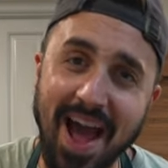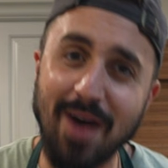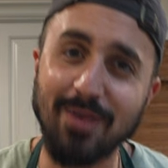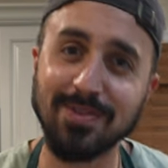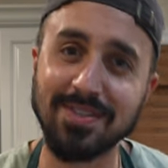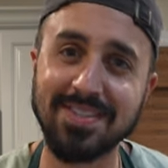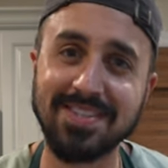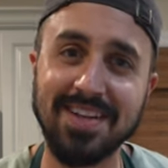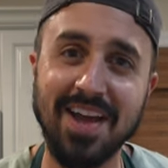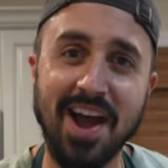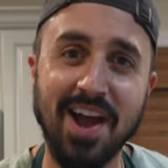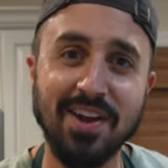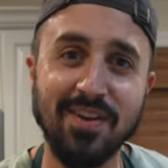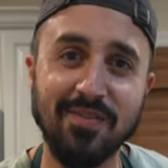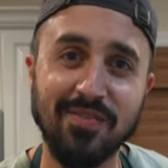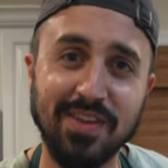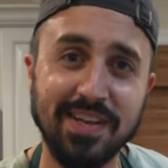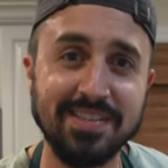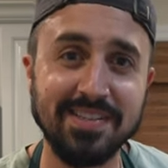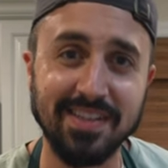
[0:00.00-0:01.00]
outside
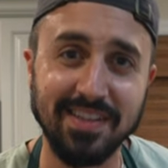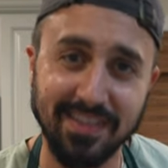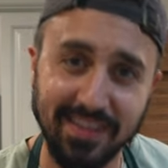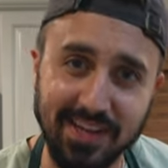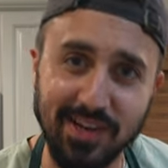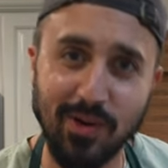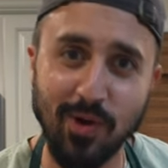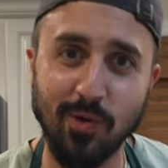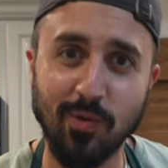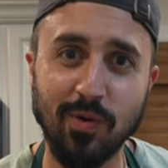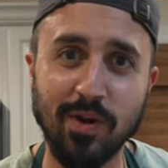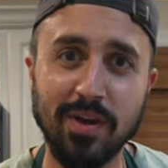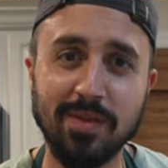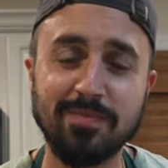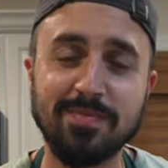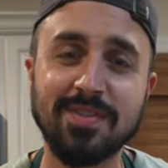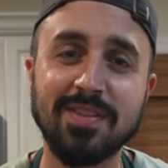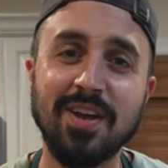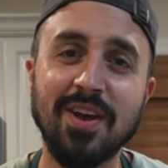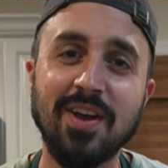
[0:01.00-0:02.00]
of these illegal
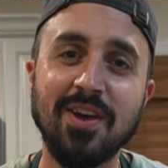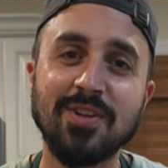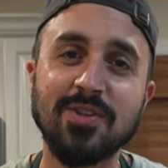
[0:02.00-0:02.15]
ribs,